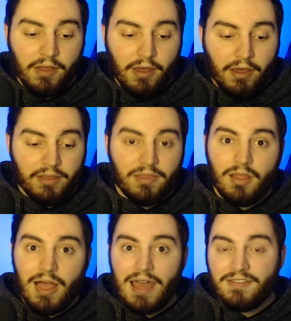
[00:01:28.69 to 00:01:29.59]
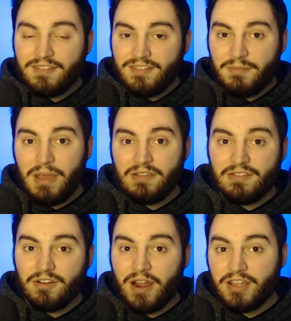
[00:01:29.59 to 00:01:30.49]
in the last
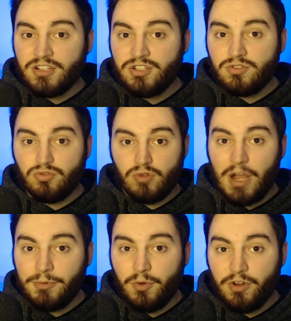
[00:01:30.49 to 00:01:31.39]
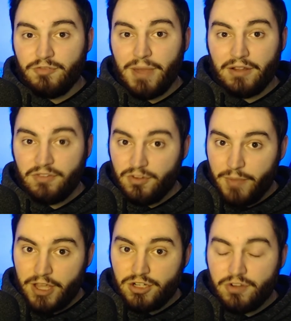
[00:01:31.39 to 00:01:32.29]
semester I dropped one of my two
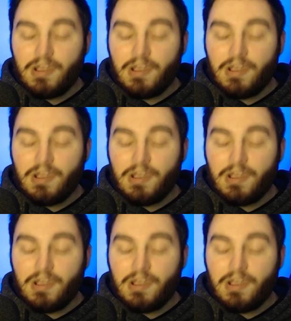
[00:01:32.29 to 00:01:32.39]
majors.